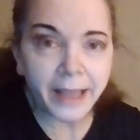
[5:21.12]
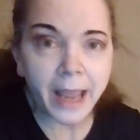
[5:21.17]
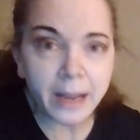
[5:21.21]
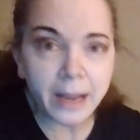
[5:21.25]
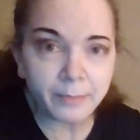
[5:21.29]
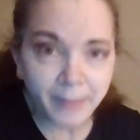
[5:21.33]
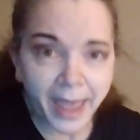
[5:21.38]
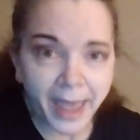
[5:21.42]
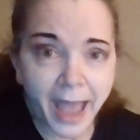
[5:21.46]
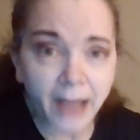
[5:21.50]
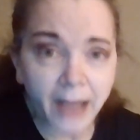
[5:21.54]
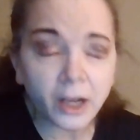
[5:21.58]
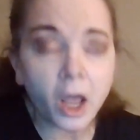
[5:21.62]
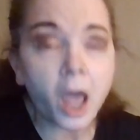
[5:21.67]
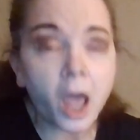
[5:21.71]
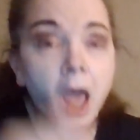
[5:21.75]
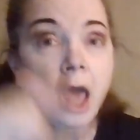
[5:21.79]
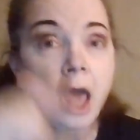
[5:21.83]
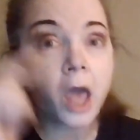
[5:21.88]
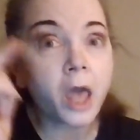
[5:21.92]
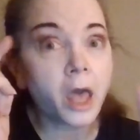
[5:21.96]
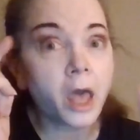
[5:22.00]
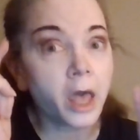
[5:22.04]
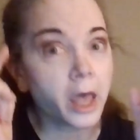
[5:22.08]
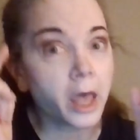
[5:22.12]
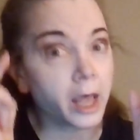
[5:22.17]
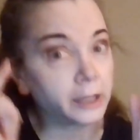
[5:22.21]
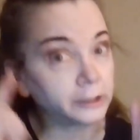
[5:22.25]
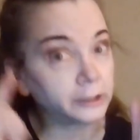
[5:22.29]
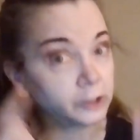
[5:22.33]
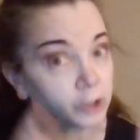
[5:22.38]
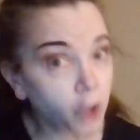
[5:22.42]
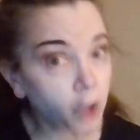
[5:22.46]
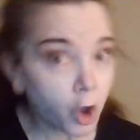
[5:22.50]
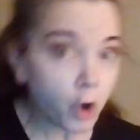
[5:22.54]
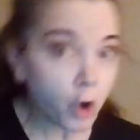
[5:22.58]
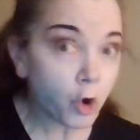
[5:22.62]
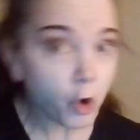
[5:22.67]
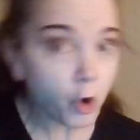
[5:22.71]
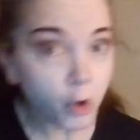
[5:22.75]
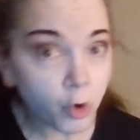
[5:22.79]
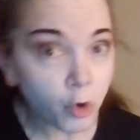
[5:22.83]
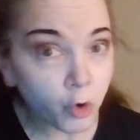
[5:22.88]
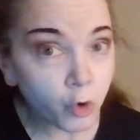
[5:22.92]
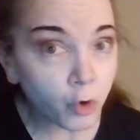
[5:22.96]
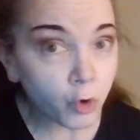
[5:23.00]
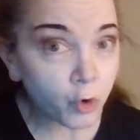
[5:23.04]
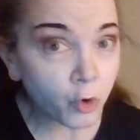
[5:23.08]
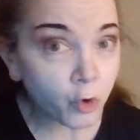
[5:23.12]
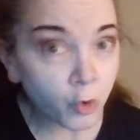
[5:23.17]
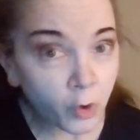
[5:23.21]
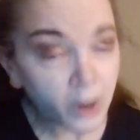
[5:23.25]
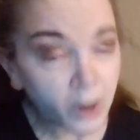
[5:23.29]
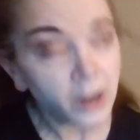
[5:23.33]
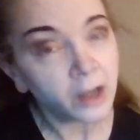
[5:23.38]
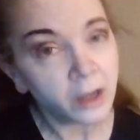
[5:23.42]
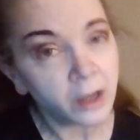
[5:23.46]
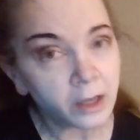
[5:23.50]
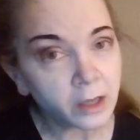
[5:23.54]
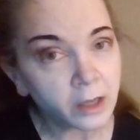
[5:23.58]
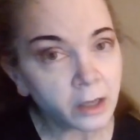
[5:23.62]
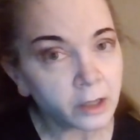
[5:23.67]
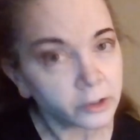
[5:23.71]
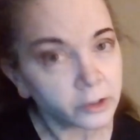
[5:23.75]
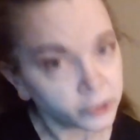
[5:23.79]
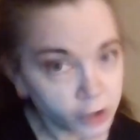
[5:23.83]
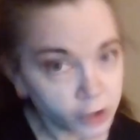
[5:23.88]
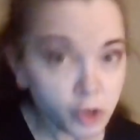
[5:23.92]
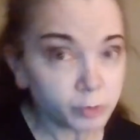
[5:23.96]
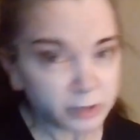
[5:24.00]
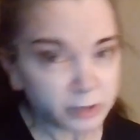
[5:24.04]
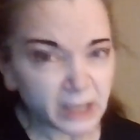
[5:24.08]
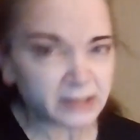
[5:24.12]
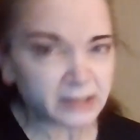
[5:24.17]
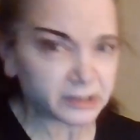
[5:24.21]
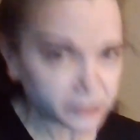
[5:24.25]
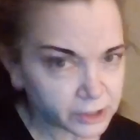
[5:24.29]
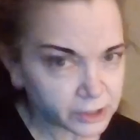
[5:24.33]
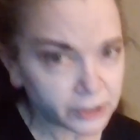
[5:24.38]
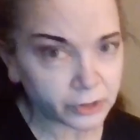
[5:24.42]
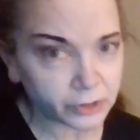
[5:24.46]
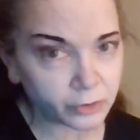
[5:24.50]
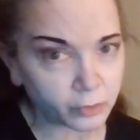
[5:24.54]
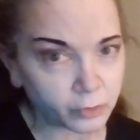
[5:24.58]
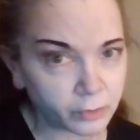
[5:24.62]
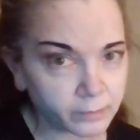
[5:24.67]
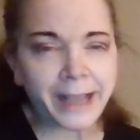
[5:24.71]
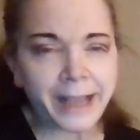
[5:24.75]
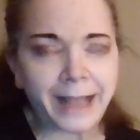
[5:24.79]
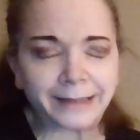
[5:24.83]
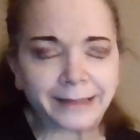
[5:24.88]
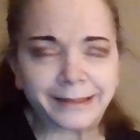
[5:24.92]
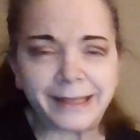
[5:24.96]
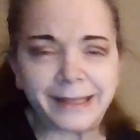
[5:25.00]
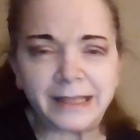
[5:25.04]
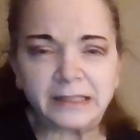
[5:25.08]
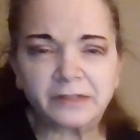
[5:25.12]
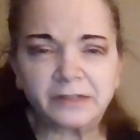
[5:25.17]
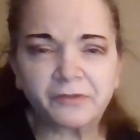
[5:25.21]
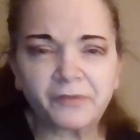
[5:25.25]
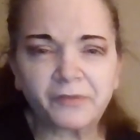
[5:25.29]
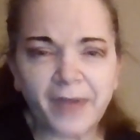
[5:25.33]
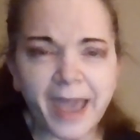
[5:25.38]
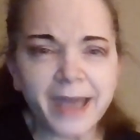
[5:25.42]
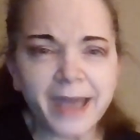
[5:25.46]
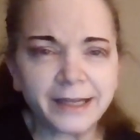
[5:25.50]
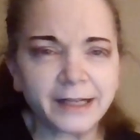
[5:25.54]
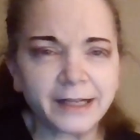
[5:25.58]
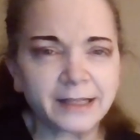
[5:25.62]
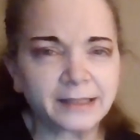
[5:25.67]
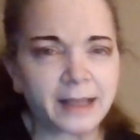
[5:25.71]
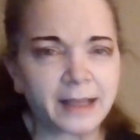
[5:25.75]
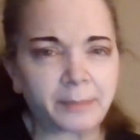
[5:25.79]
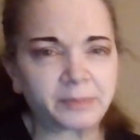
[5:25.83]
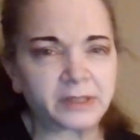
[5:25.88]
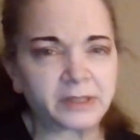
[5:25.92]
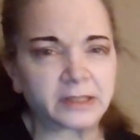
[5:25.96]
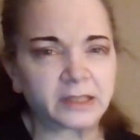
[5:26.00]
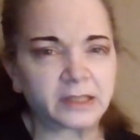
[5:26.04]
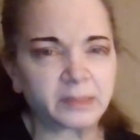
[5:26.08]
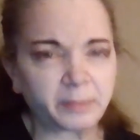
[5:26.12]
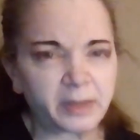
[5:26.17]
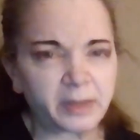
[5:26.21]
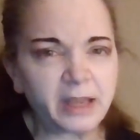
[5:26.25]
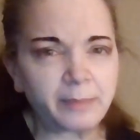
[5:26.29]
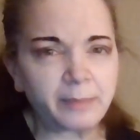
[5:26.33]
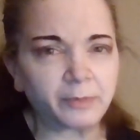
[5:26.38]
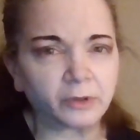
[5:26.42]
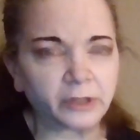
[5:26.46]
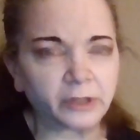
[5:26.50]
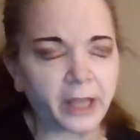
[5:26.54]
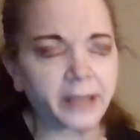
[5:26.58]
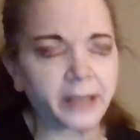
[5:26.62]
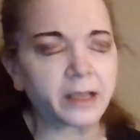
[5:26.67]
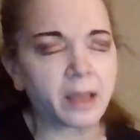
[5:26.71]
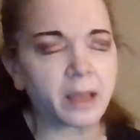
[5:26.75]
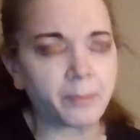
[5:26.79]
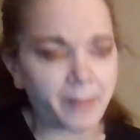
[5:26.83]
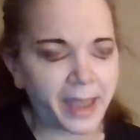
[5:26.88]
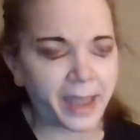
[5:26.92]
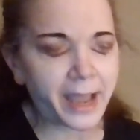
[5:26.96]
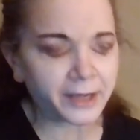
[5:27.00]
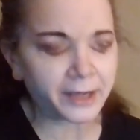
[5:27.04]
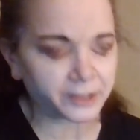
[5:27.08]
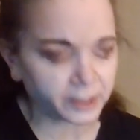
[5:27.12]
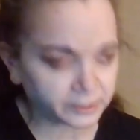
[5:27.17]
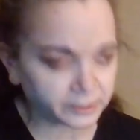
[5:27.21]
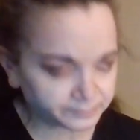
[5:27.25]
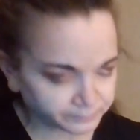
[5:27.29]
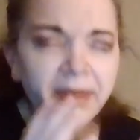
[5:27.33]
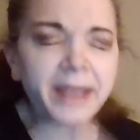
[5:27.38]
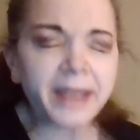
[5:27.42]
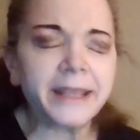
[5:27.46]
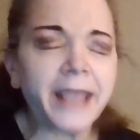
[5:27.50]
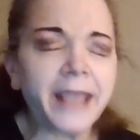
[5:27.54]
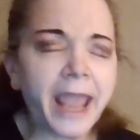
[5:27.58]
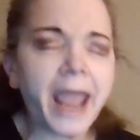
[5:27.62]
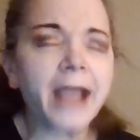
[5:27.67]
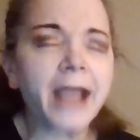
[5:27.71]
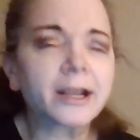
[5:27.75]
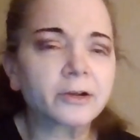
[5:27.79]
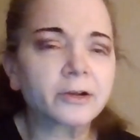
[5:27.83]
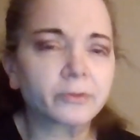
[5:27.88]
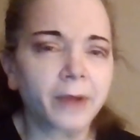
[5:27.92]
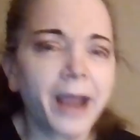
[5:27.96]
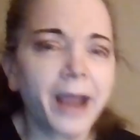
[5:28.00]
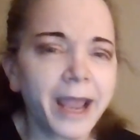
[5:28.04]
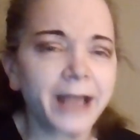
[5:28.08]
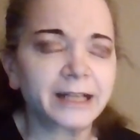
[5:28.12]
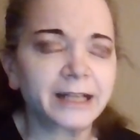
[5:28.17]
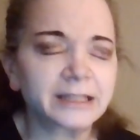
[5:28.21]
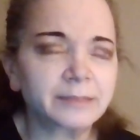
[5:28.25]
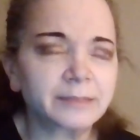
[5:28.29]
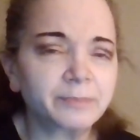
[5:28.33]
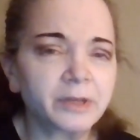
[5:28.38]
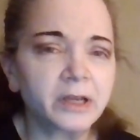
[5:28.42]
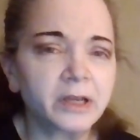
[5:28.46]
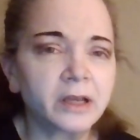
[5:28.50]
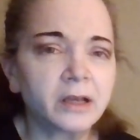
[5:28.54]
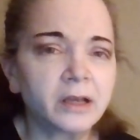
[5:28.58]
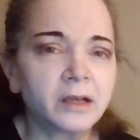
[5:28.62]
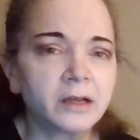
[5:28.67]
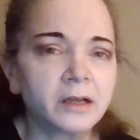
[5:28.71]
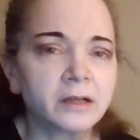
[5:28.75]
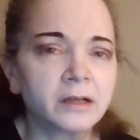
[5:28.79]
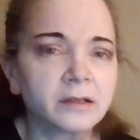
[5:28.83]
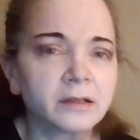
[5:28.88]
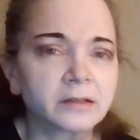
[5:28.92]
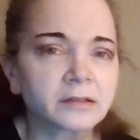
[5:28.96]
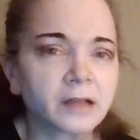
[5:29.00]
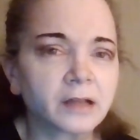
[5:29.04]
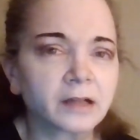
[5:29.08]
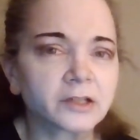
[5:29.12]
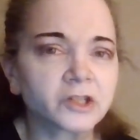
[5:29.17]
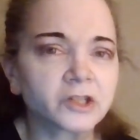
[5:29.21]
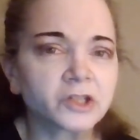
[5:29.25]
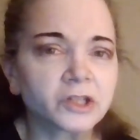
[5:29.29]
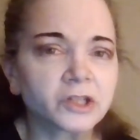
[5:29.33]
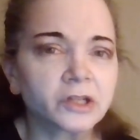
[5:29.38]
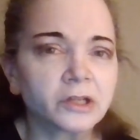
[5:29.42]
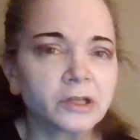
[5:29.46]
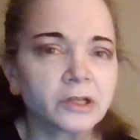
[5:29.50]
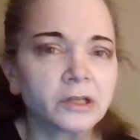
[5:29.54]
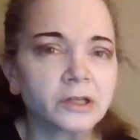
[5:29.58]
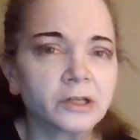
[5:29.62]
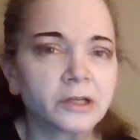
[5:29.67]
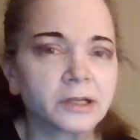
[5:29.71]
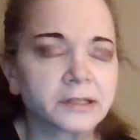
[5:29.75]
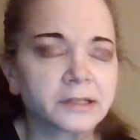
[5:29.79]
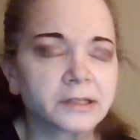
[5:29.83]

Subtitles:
came back. Hello? 2 plus 2. Yet these fat acceptance people like Amanda, they can't grasp such a